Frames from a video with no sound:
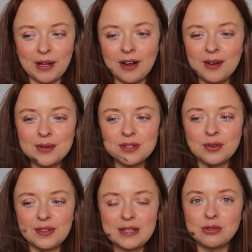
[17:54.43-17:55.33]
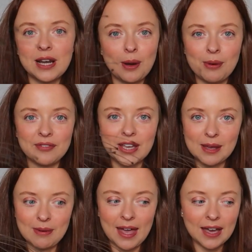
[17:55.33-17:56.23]
and I always thought these were a little bit of a
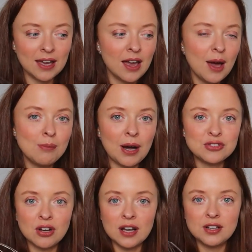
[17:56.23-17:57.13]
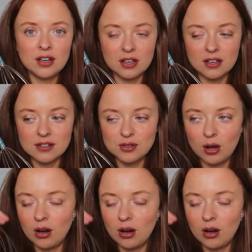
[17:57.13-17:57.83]
gimmick, but I tried hers.